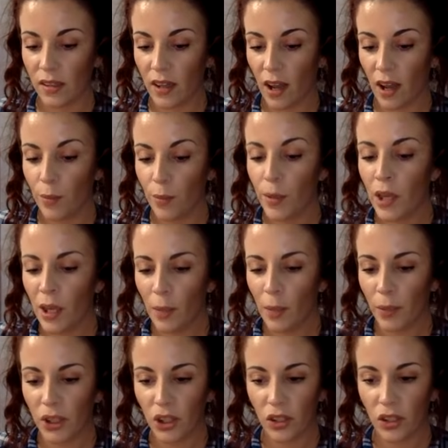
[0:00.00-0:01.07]
to come,
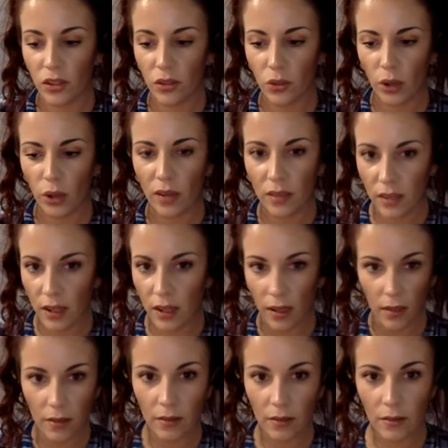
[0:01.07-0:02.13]
but just
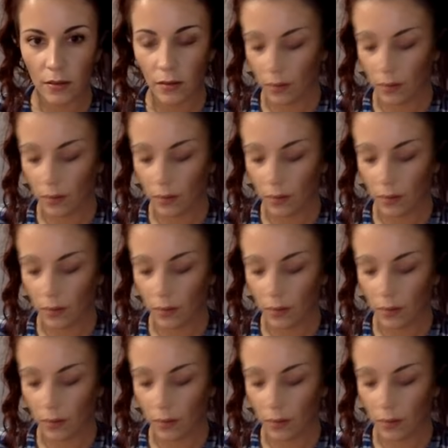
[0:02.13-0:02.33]
trusting